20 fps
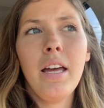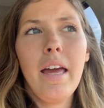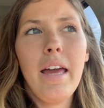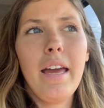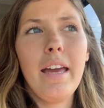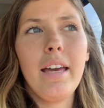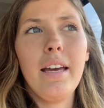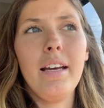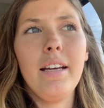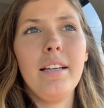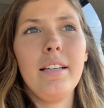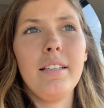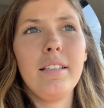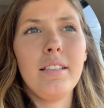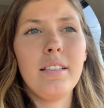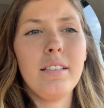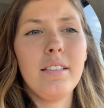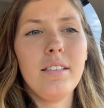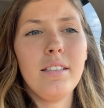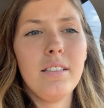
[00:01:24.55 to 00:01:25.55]

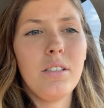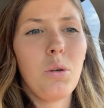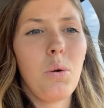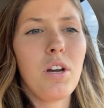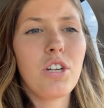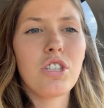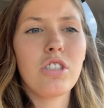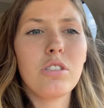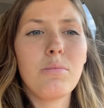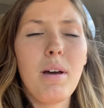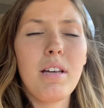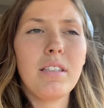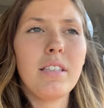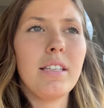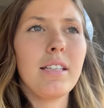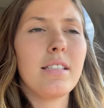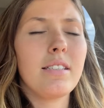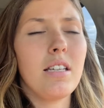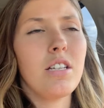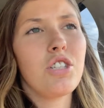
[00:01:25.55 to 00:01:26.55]
and questions about the
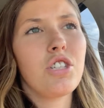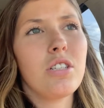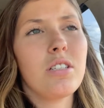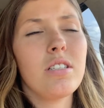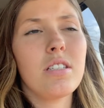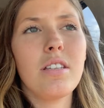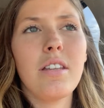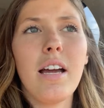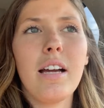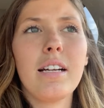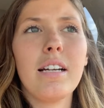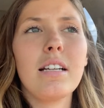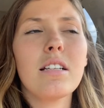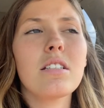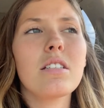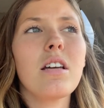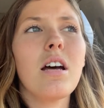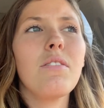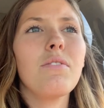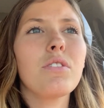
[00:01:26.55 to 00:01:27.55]
extensions and that kind
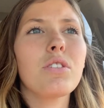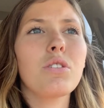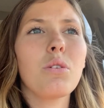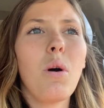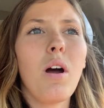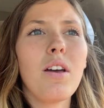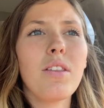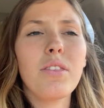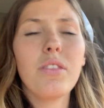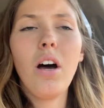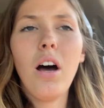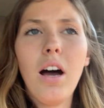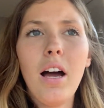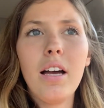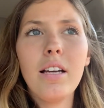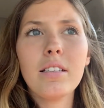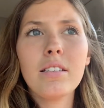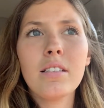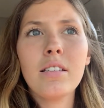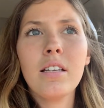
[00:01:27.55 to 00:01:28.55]
of stuff. So I
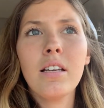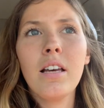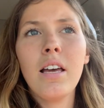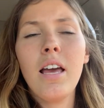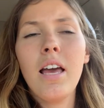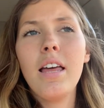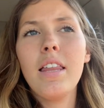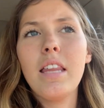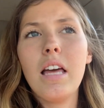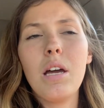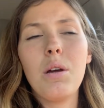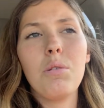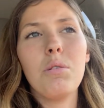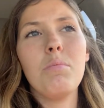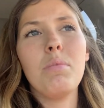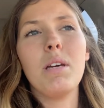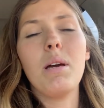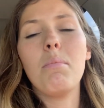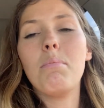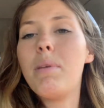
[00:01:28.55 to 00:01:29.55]
thought that it
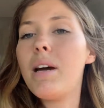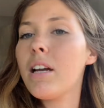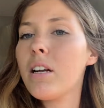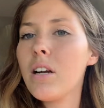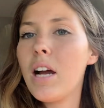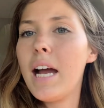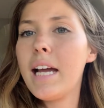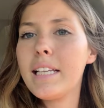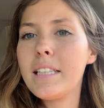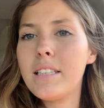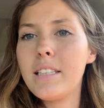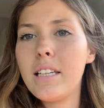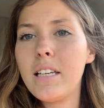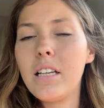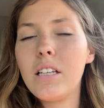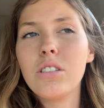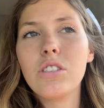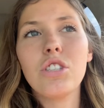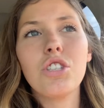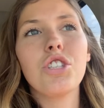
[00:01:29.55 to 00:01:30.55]
would be a better
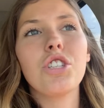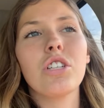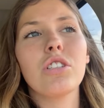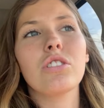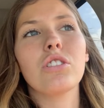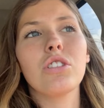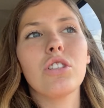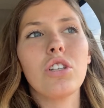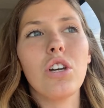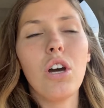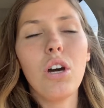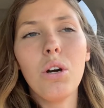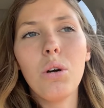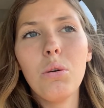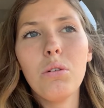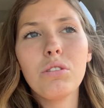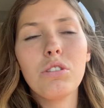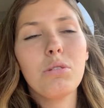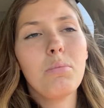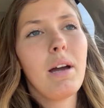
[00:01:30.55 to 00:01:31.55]
idea to just
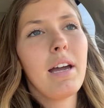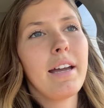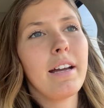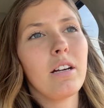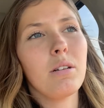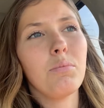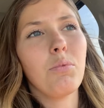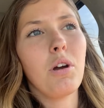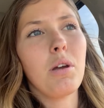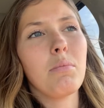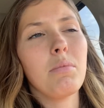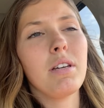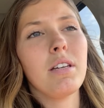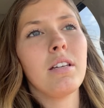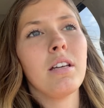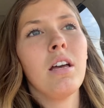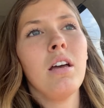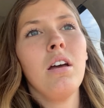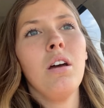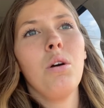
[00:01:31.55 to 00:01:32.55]
go to my hair
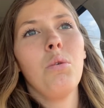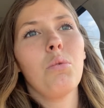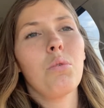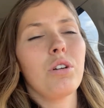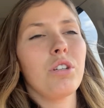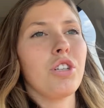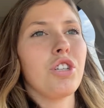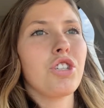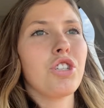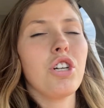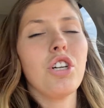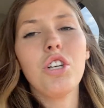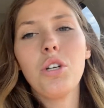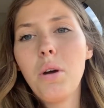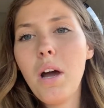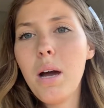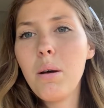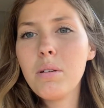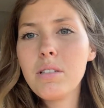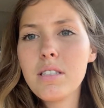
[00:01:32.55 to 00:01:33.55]
appointment. We're gonna show
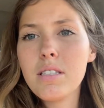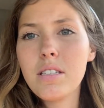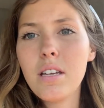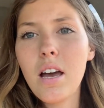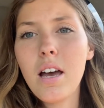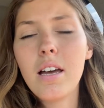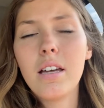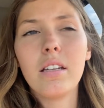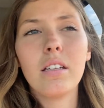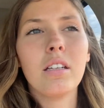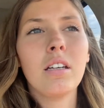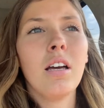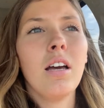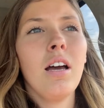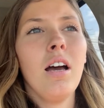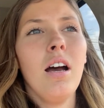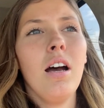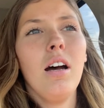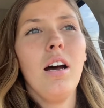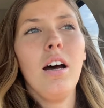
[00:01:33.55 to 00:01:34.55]
you how it's done.
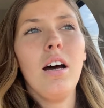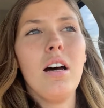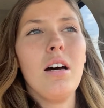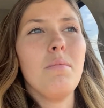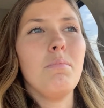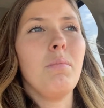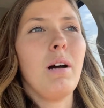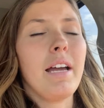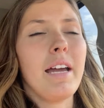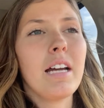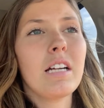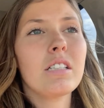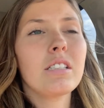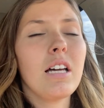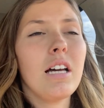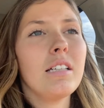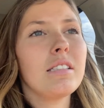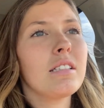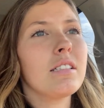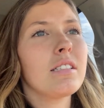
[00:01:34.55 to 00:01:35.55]
My
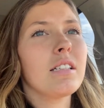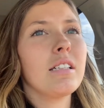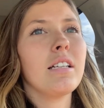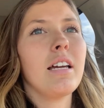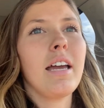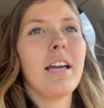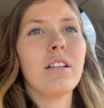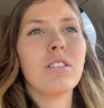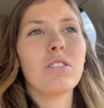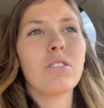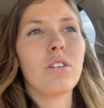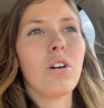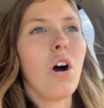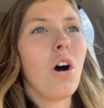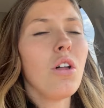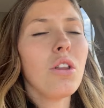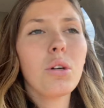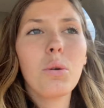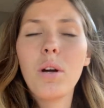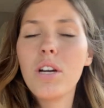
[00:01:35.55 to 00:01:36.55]
hairstylist is gonna answer
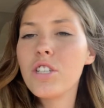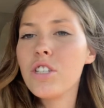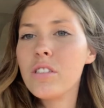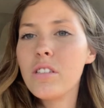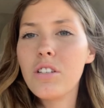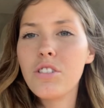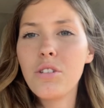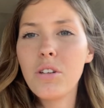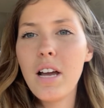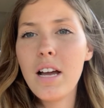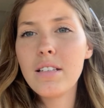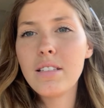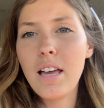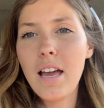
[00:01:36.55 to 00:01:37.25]
all the questions that you guys